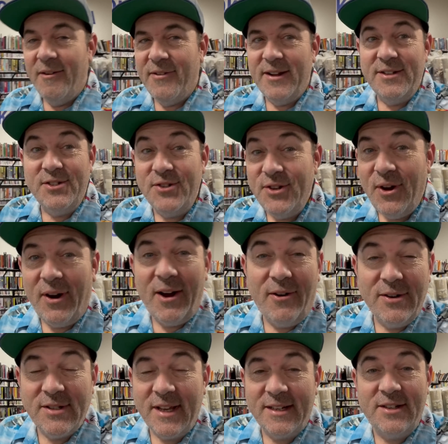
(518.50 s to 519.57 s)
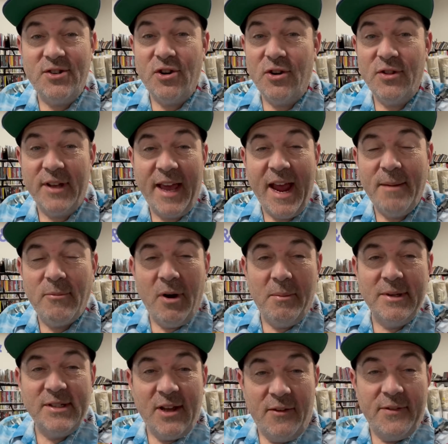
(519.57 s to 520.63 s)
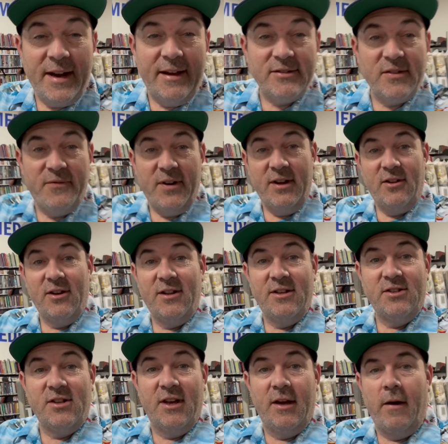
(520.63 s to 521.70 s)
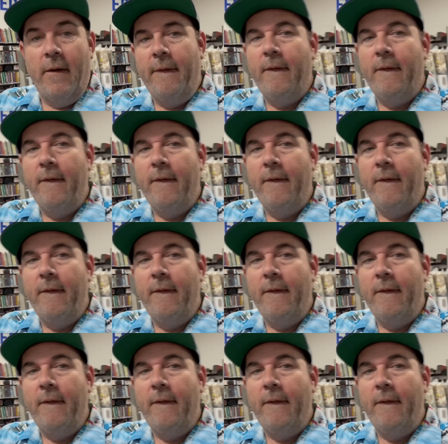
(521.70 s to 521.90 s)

right, friends. You know I always like to turn the camera on myself and have some fun. Look at this thing.